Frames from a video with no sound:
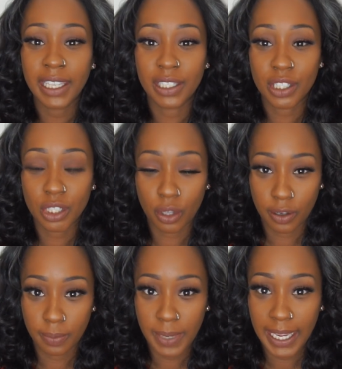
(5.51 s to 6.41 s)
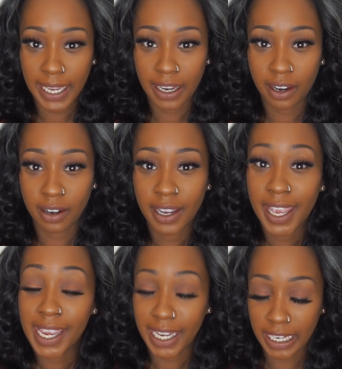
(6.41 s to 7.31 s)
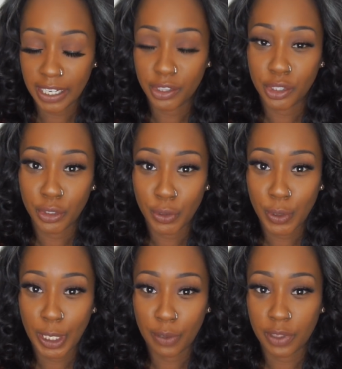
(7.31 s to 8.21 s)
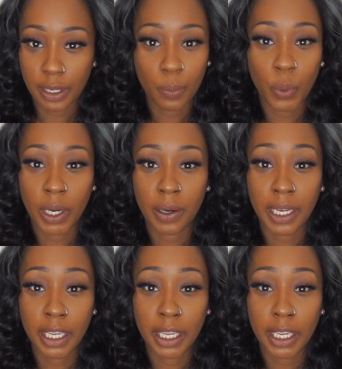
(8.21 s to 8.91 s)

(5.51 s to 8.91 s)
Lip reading: installed my hair and the new hair that I'm wearing.